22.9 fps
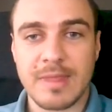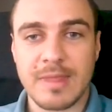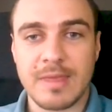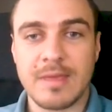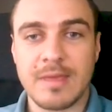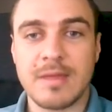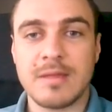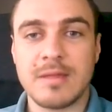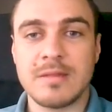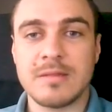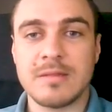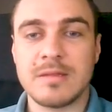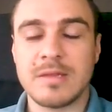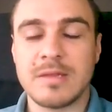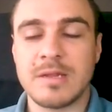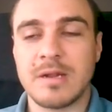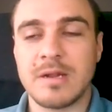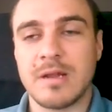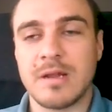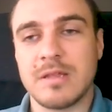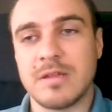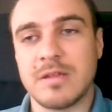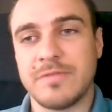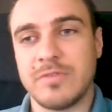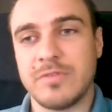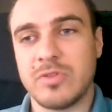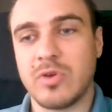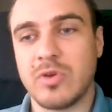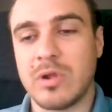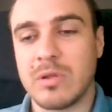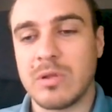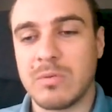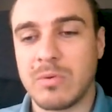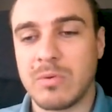and in another
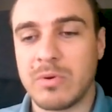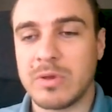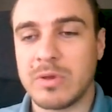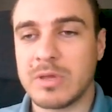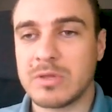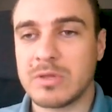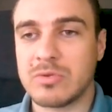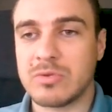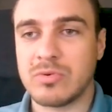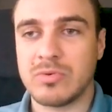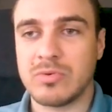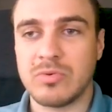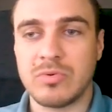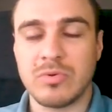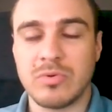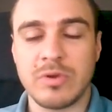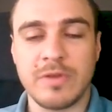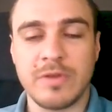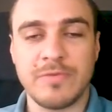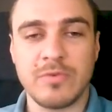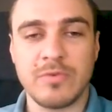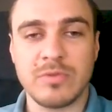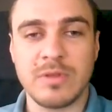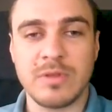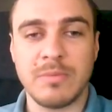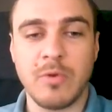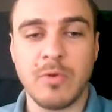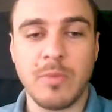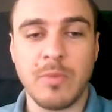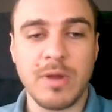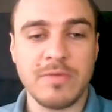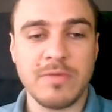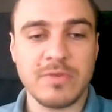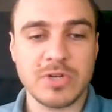video I'm going to review the
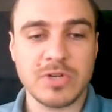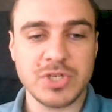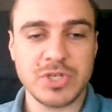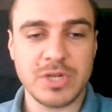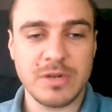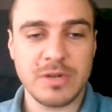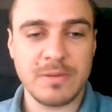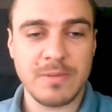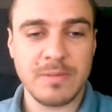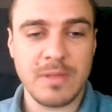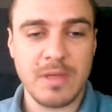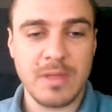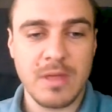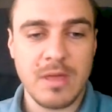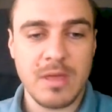mobile version,